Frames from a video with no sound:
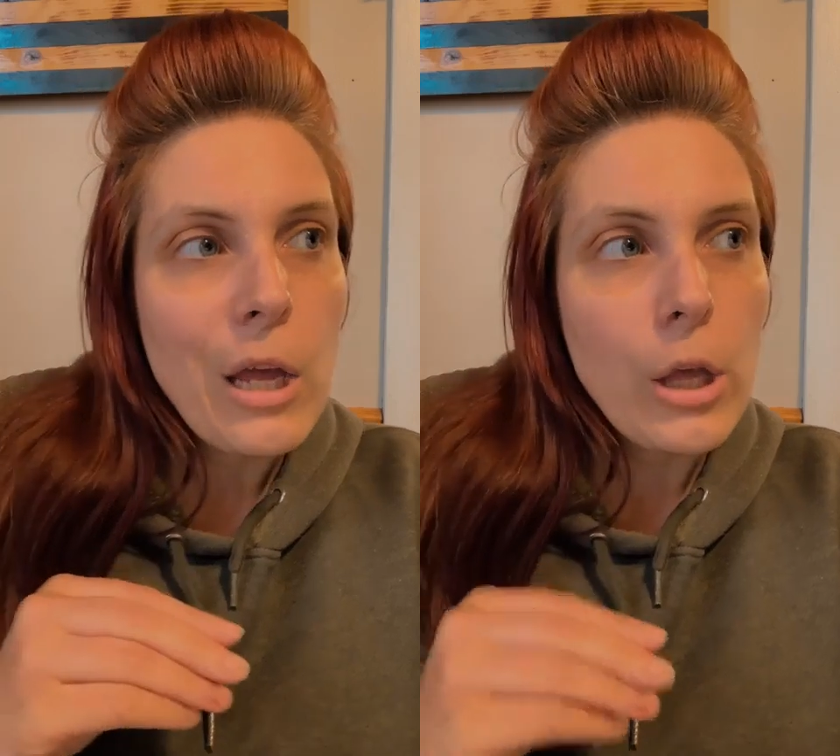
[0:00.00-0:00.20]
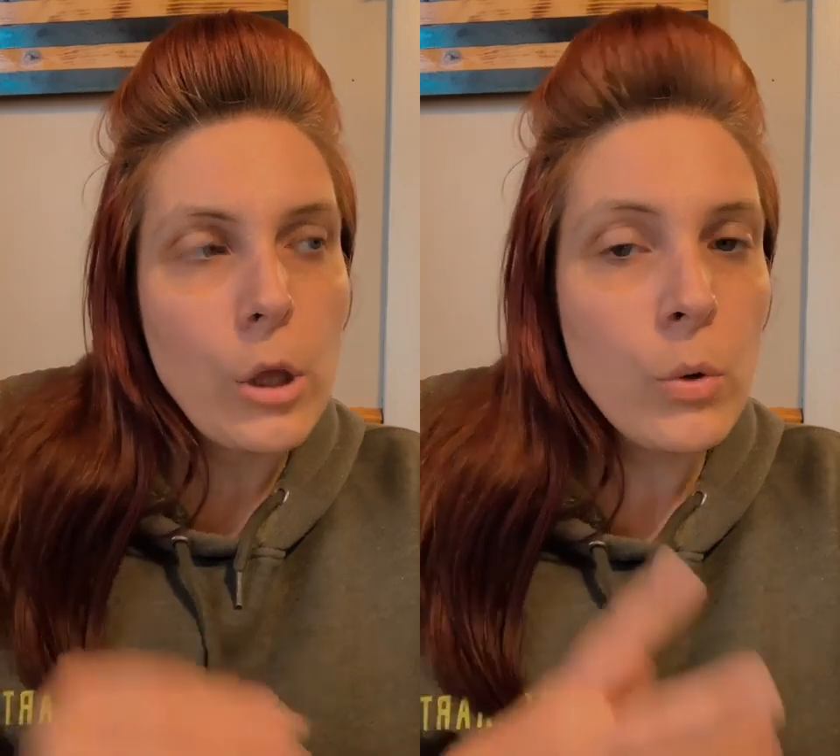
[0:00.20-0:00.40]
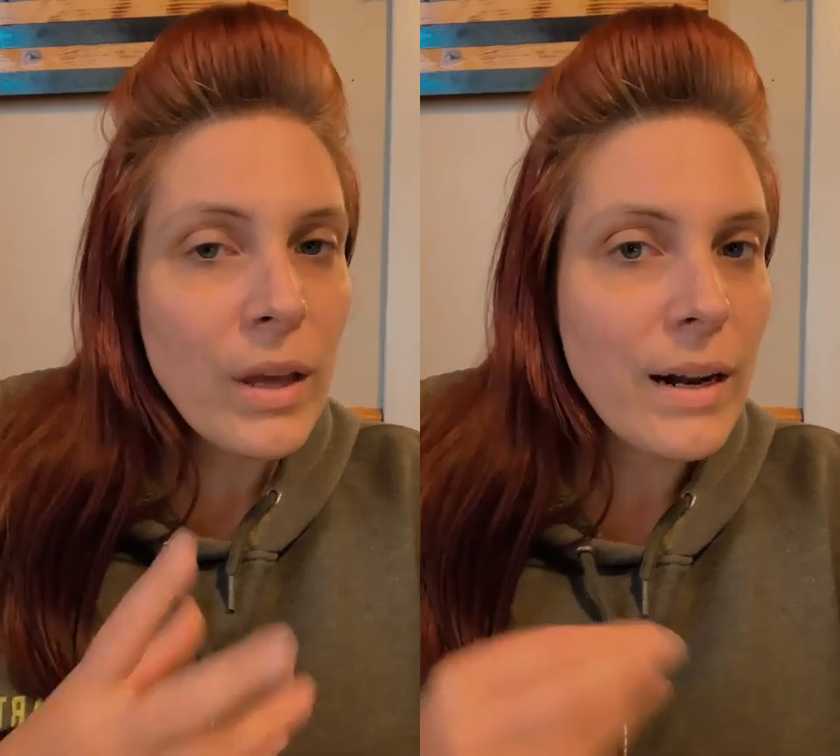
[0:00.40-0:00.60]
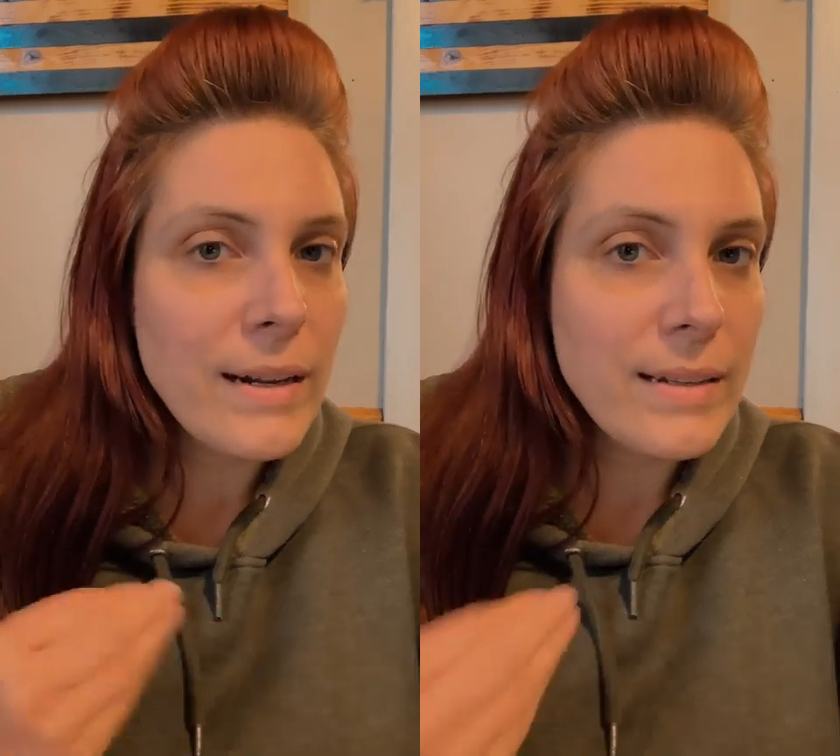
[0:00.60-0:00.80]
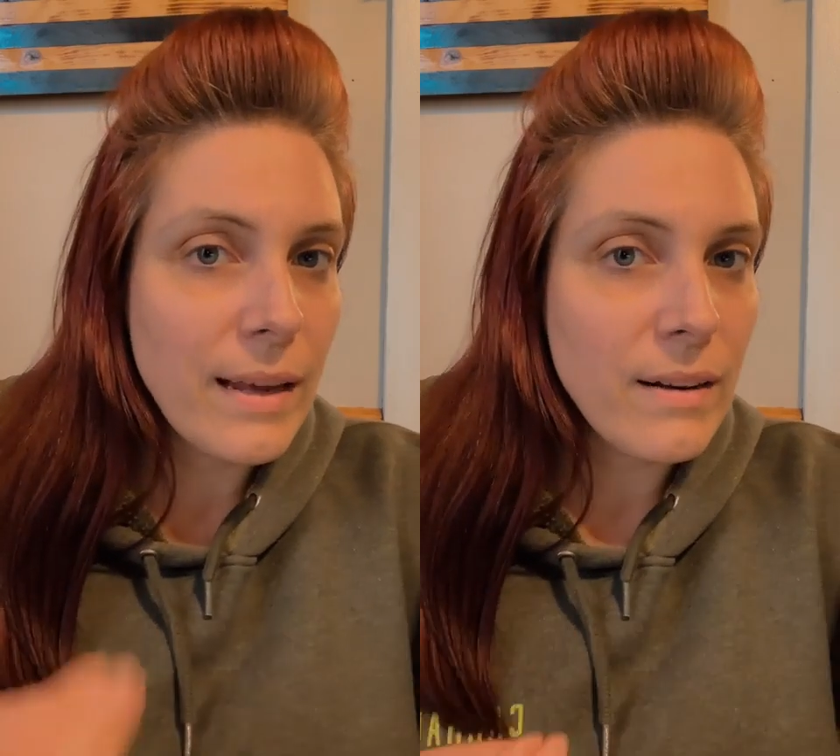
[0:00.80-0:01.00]
You can
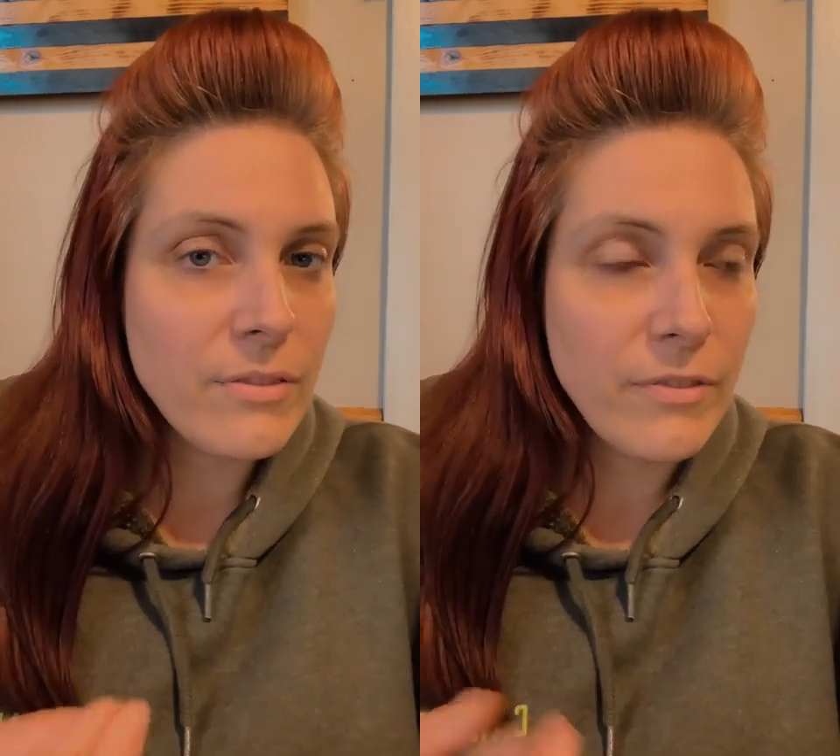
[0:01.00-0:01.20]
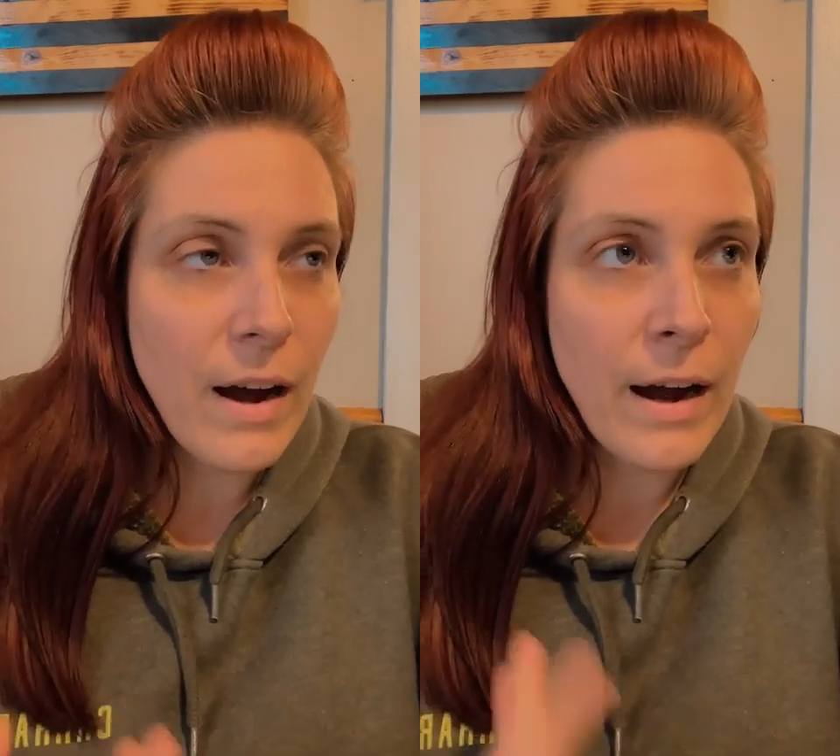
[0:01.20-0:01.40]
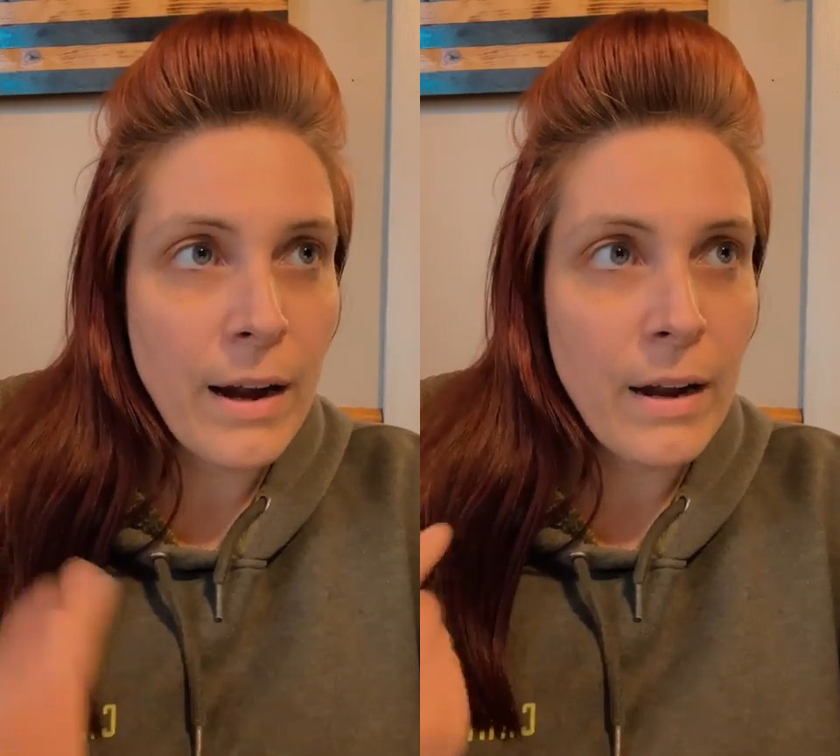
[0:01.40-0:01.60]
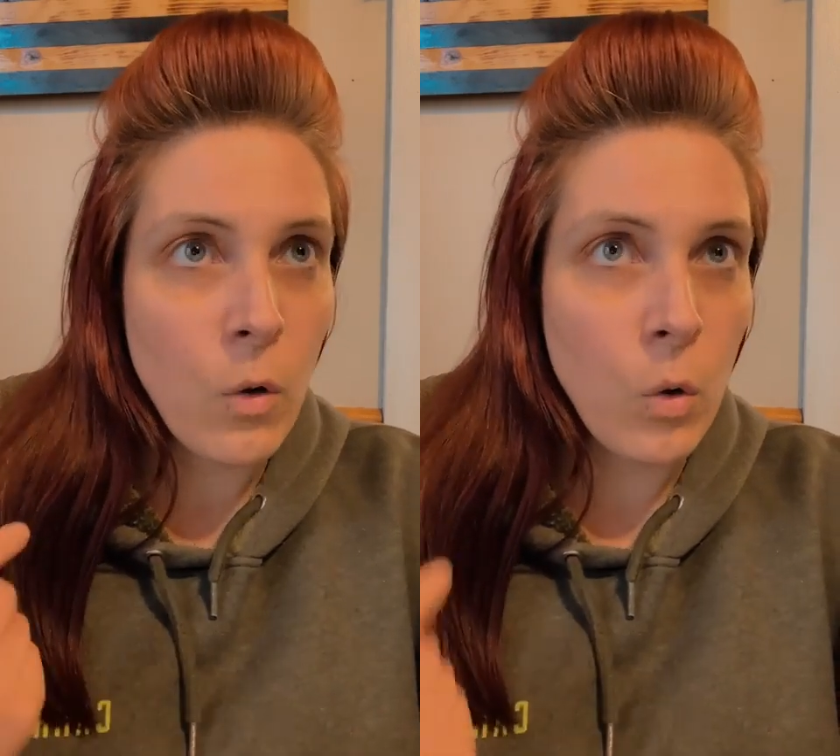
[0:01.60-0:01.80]
identify